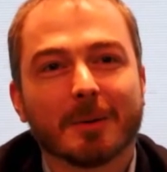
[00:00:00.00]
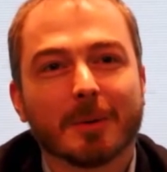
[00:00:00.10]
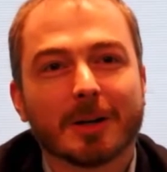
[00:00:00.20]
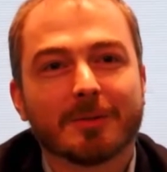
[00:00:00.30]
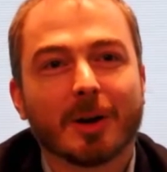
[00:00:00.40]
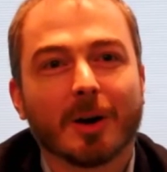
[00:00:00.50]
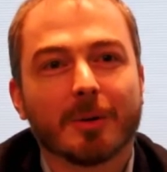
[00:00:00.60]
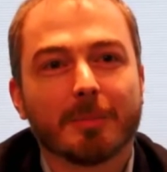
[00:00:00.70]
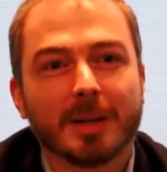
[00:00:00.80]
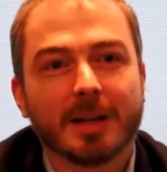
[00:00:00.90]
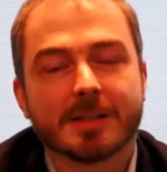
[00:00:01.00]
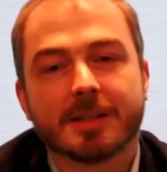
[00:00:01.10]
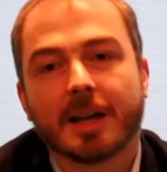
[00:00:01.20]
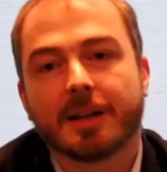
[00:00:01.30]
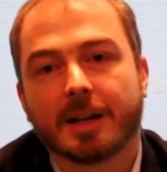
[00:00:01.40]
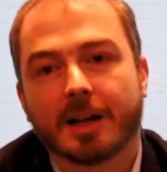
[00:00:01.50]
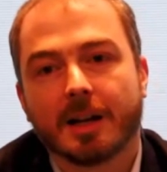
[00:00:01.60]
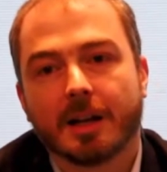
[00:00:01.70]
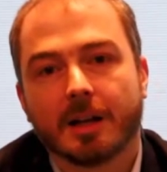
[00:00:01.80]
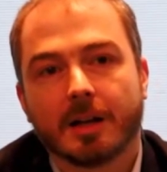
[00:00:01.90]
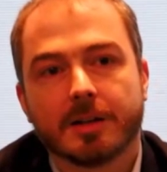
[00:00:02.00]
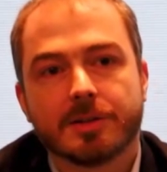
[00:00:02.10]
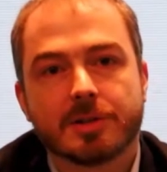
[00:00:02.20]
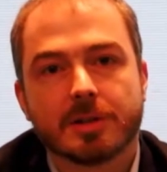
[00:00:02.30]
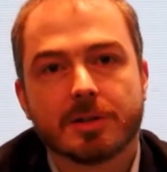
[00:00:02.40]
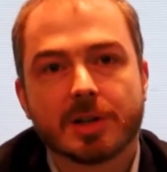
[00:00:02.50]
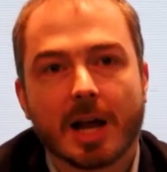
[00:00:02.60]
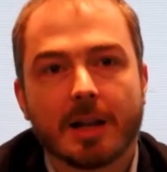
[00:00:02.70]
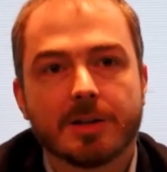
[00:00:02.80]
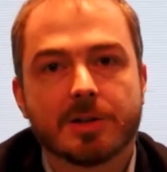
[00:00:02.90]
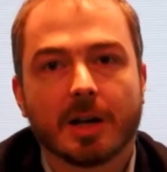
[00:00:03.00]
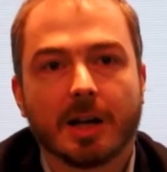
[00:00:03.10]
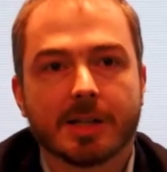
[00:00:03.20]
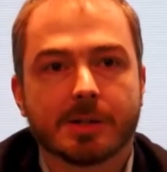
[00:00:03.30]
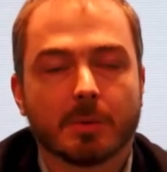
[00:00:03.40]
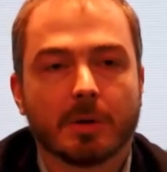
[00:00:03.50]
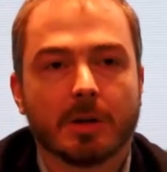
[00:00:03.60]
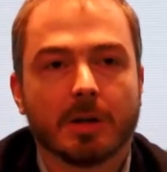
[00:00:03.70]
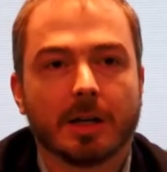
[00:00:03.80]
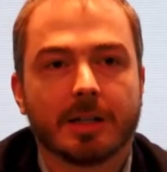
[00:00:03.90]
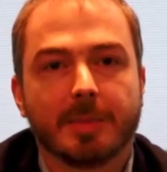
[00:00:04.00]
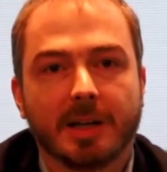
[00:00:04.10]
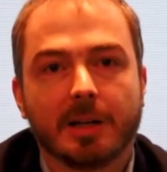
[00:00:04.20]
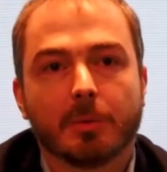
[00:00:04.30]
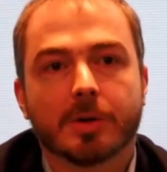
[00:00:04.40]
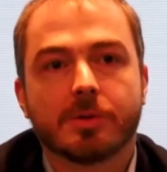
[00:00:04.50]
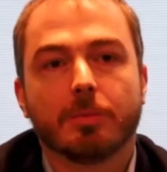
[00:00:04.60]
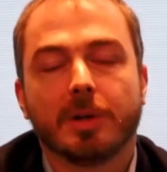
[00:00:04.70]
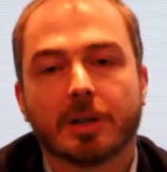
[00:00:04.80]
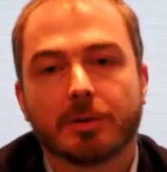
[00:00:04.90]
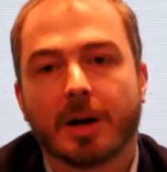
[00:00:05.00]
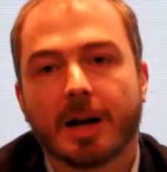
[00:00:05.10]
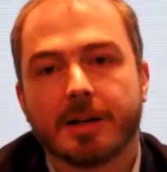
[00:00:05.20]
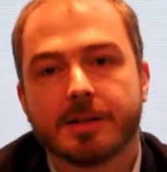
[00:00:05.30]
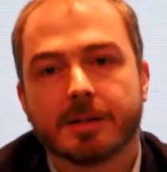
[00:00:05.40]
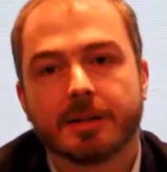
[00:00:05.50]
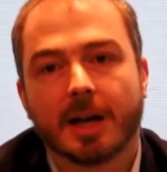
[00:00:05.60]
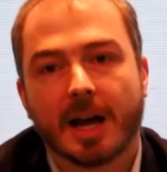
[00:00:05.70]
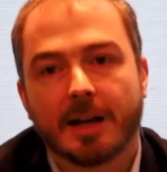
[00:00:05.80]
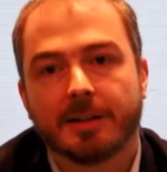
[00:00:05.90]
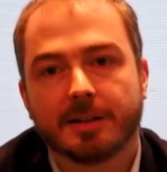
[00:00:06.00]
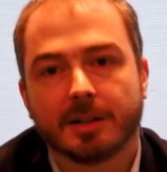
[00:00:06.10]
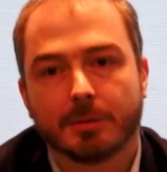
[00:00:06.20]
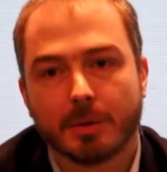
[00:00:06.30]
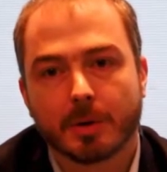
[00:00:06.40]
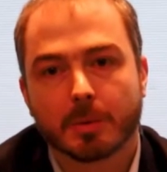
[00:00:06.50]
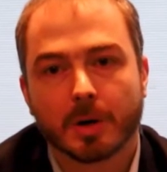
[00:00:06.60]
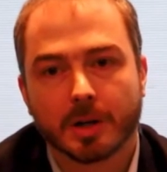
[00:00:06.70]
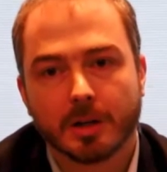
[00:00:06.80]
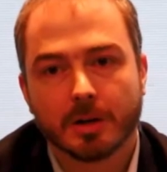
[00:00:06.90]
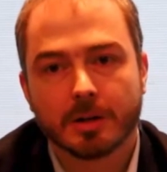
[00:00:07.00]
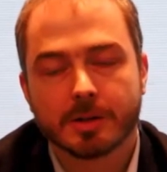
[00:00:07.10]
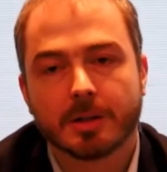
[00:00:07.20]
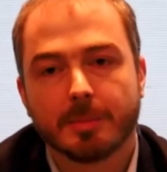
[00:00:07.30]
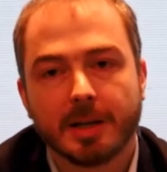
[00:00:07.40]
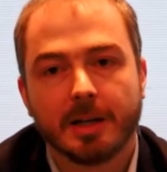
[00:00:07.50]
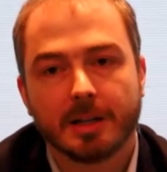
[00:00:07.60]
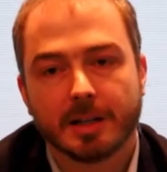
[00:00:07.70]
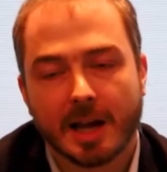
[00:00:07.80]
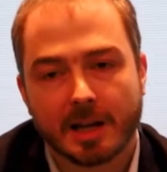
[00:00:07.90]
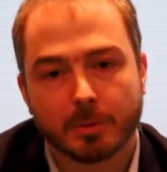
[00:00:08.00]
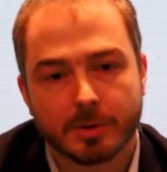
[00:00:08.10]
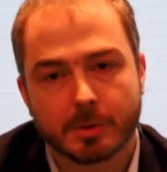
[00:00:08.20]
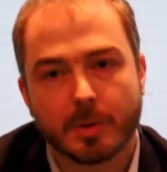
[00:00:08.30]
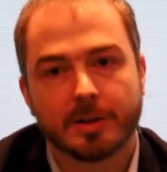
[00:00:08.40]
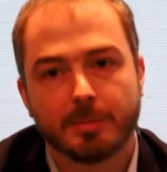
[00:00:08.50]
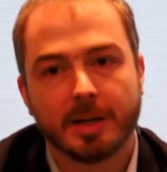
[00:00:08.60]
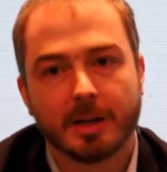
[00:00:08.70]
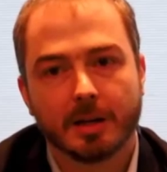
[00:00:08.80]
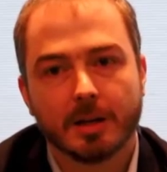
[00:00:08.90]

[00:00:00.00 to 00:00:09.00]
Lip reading: one of our biggest technical challenge, I guess, at the beginning was to miniaturize the hand we were working on. So at the beginning the hand was quite big,